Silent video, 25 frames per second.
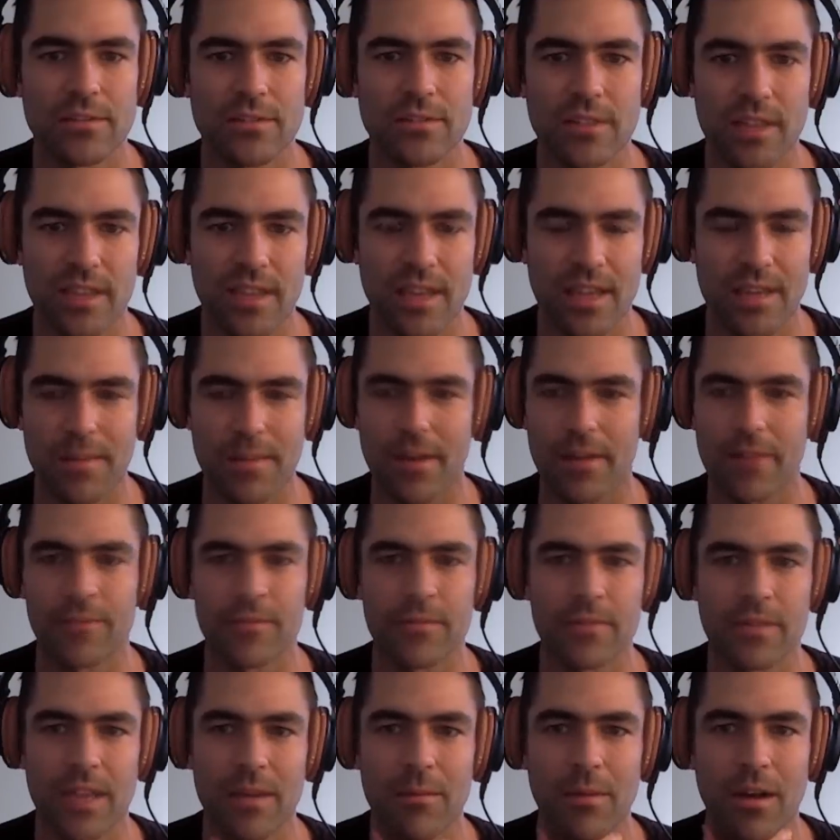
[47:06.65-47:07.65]
So they came
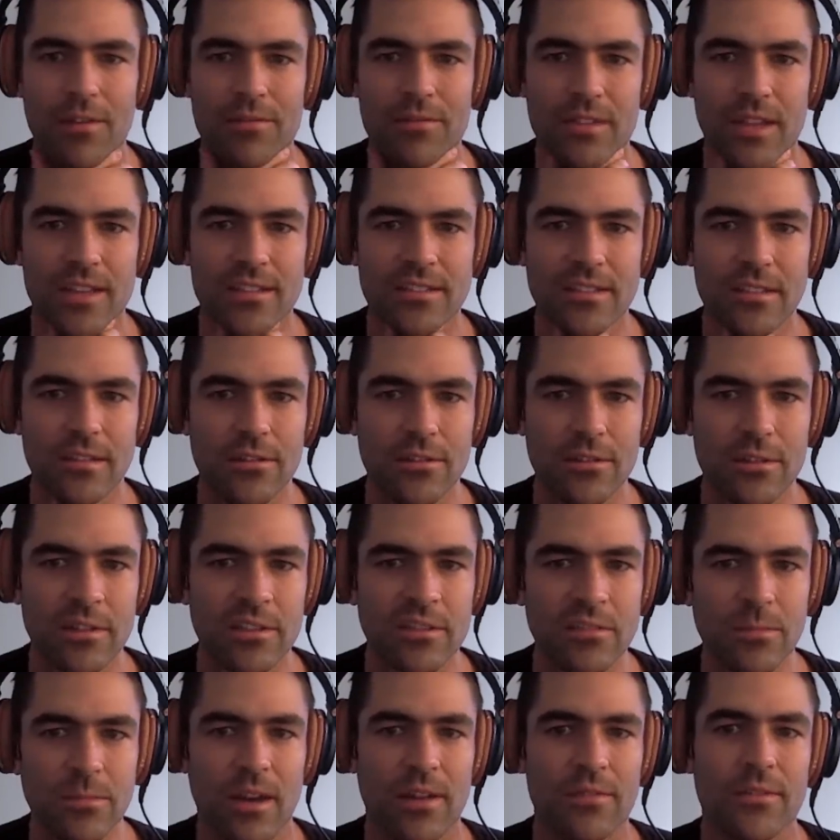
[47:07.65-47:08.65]
off nice and
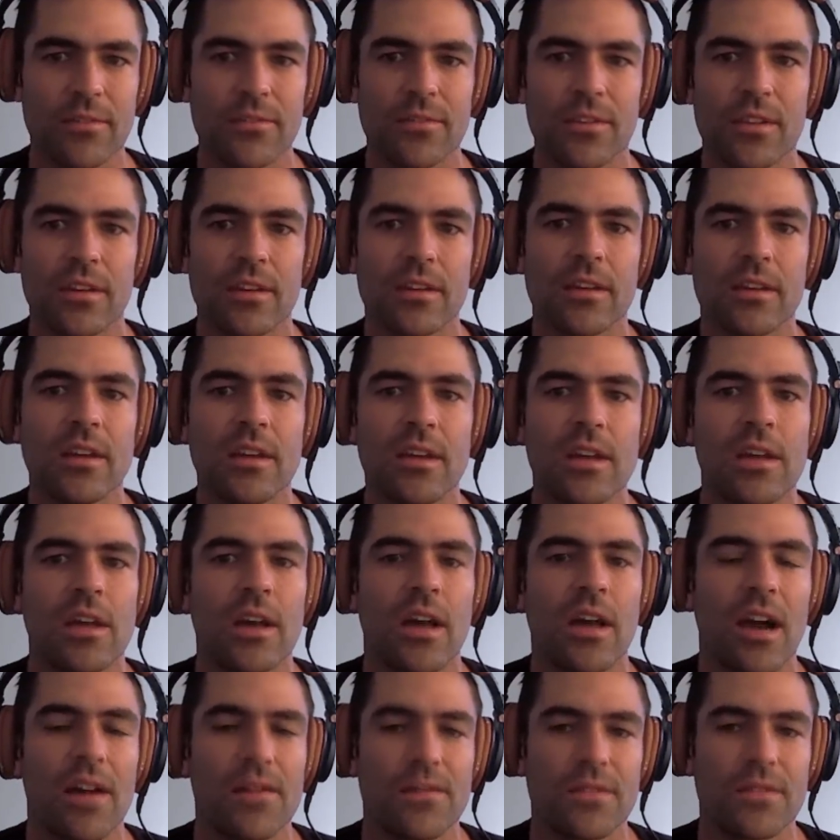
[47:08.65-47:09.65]
crisp off of
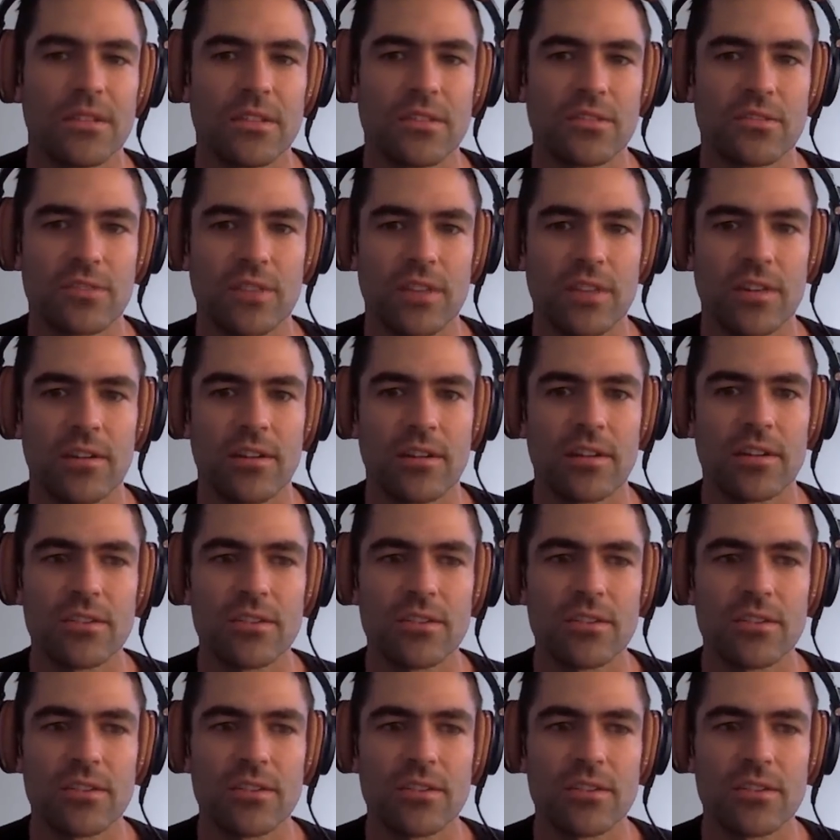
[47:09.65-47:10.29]
the stringer.